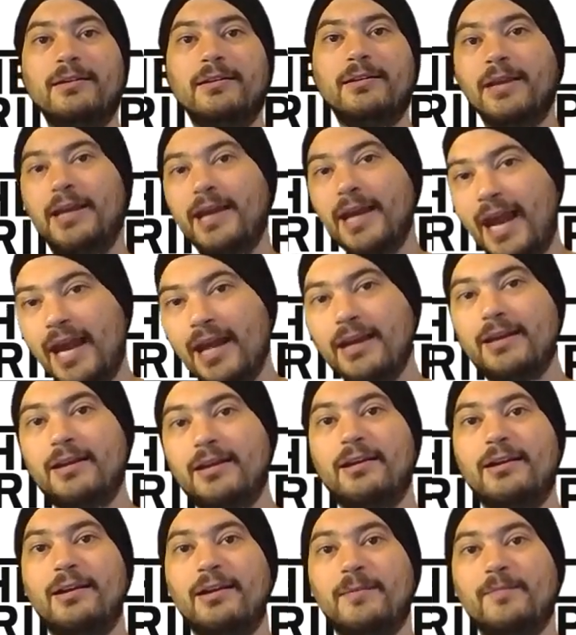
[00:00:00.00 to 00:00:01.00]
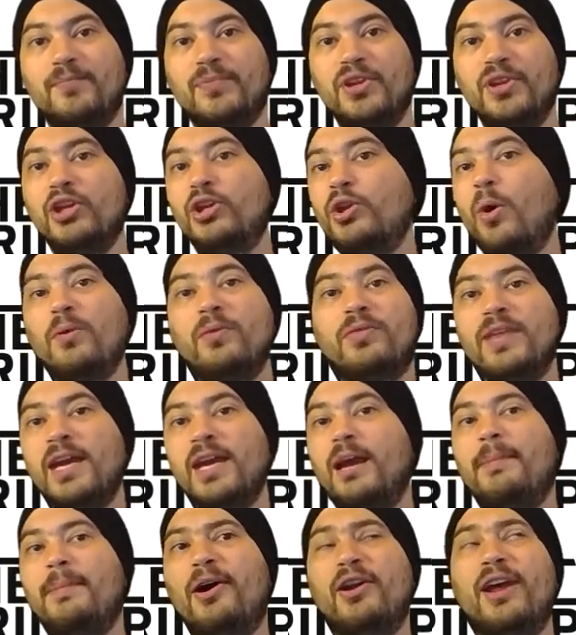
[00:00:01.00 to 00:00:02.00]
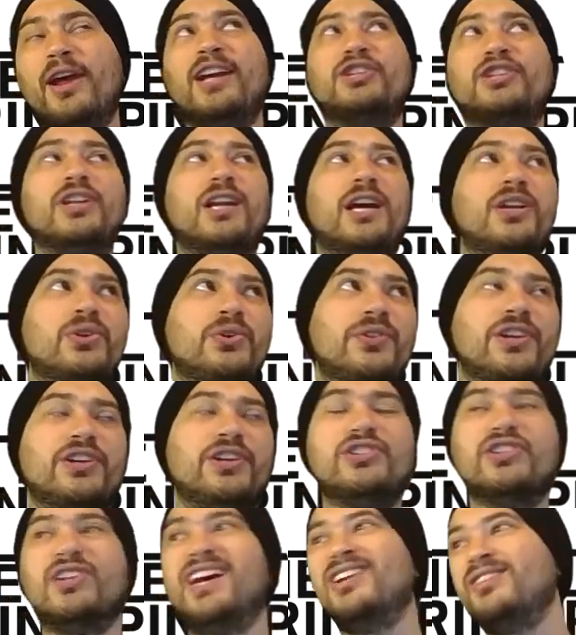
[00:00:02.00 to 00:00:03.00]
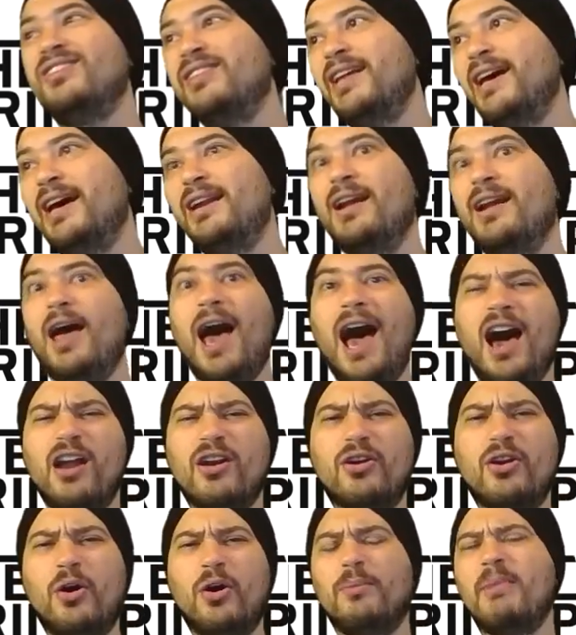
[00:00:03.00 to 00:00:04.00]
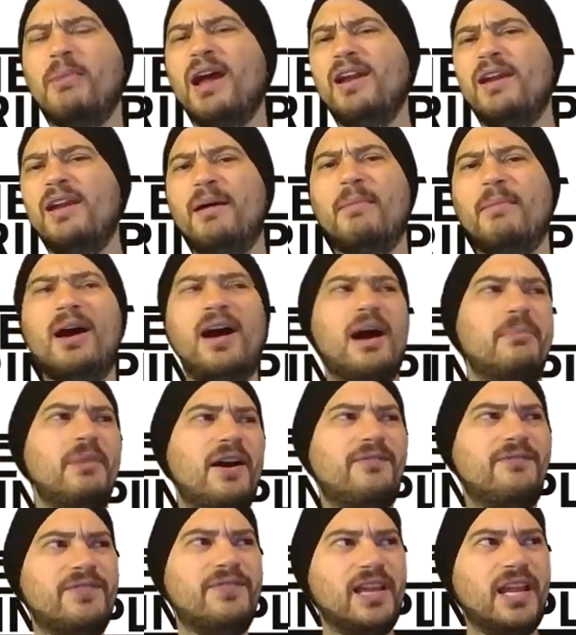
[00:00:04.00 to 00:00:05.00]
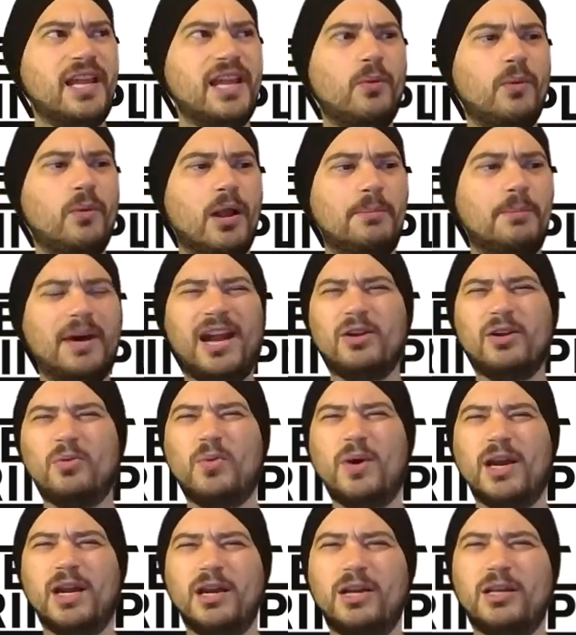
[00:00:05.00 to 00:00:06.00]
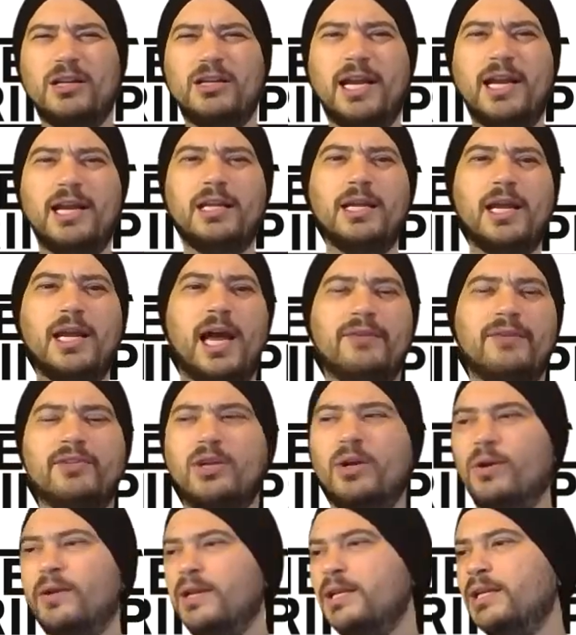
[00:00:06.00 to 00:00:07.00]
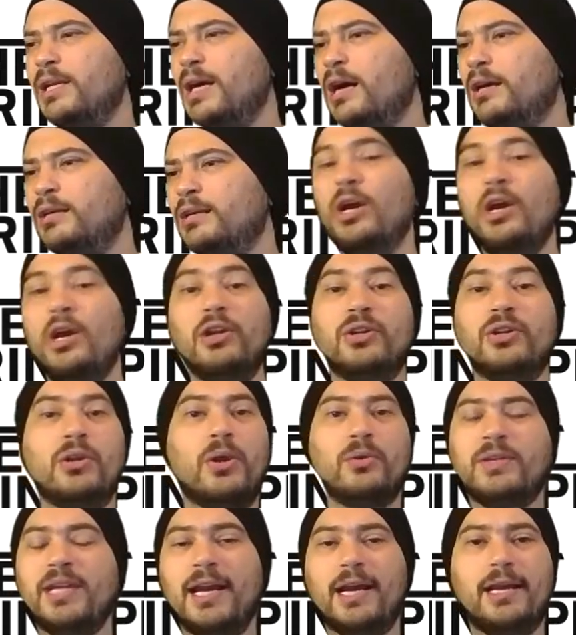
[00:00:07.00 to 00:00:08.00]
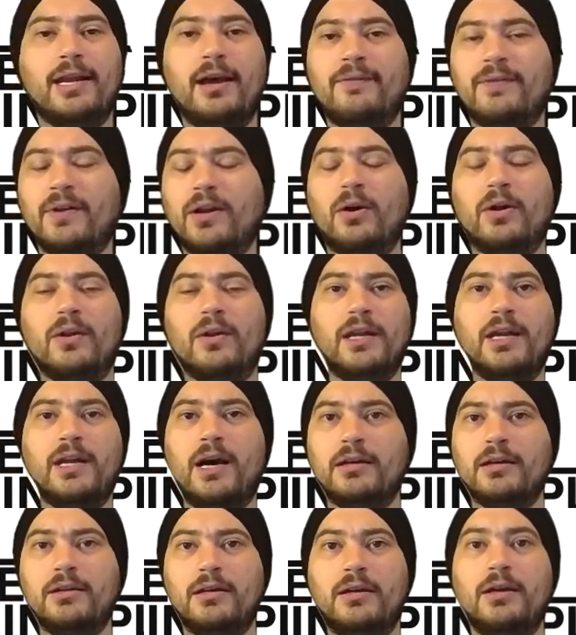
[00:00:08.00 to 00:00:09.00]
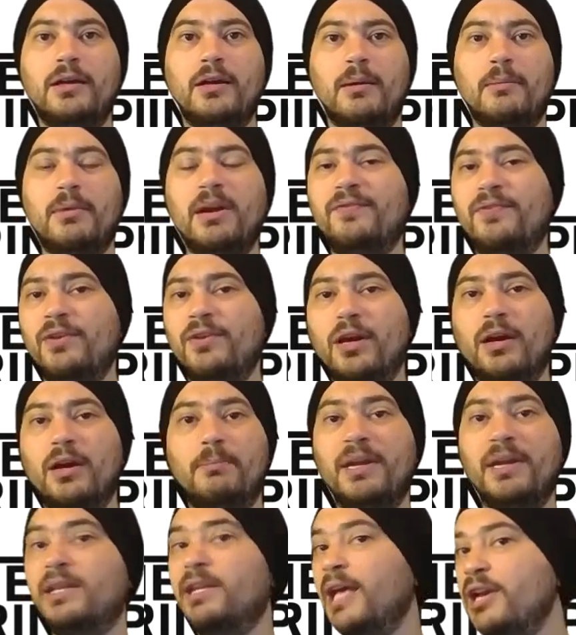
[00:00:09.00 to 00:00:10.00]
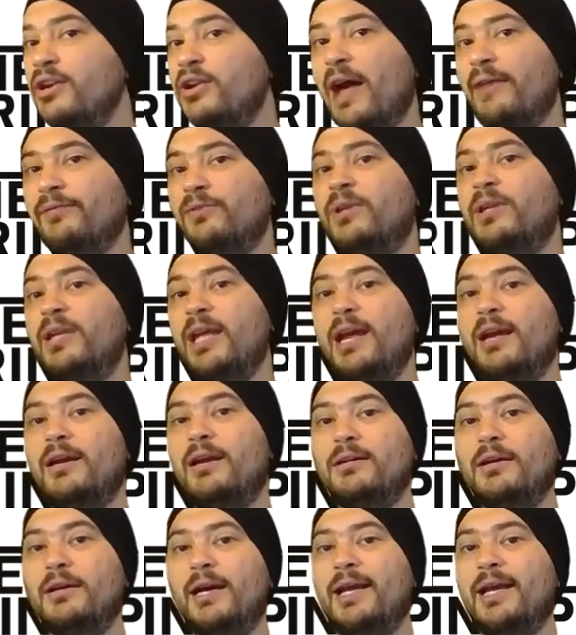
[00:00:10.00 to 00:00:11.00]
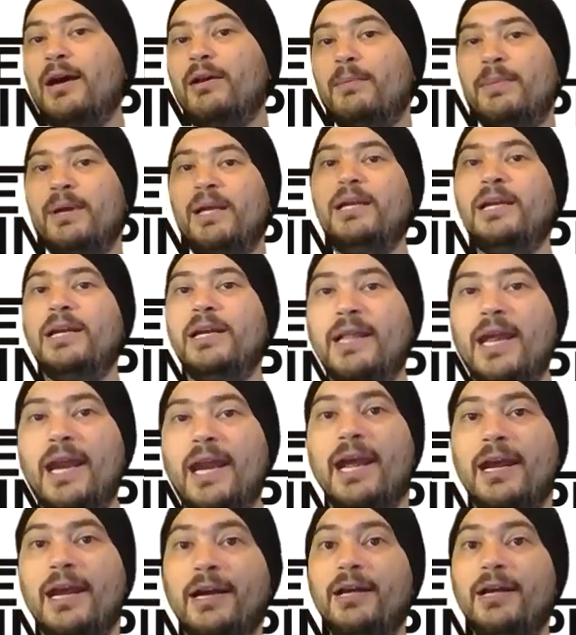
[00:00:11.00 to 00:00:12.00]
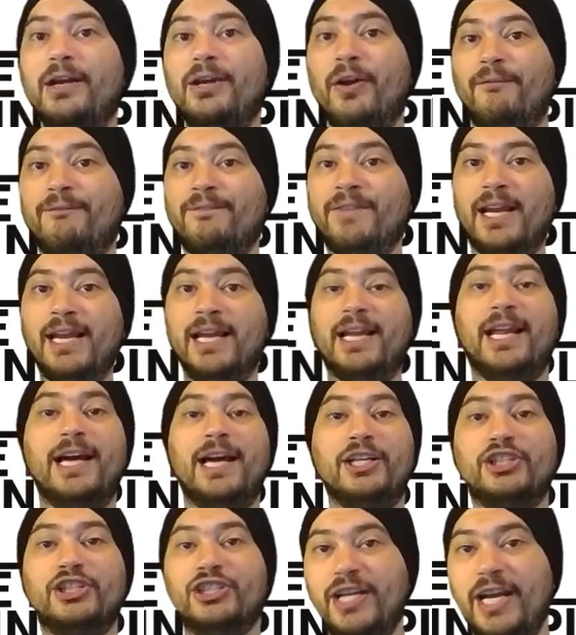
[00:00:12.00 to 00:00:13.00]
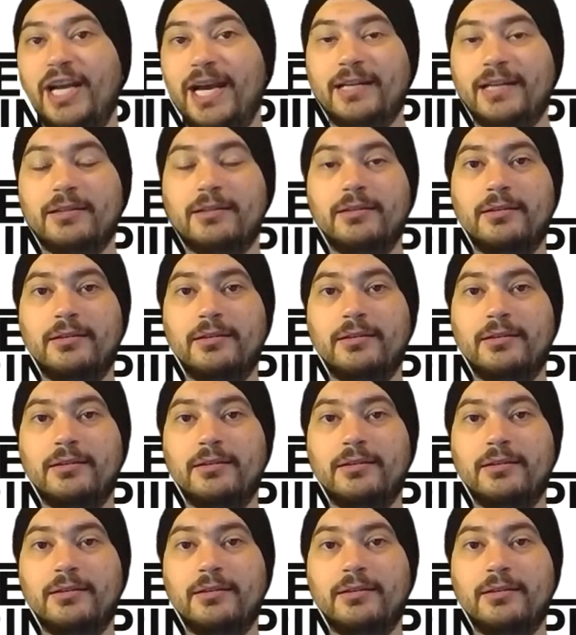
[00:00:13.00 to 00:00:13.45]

You get it? You don't think about, hey, should I do this? Should I do that? I don't know. I'm not feeling well, but I don't want to take a day off to go to the doctor. So don't take a day off and go to the doctor. But then you have to take accountability that, hey, you're feeling like shit.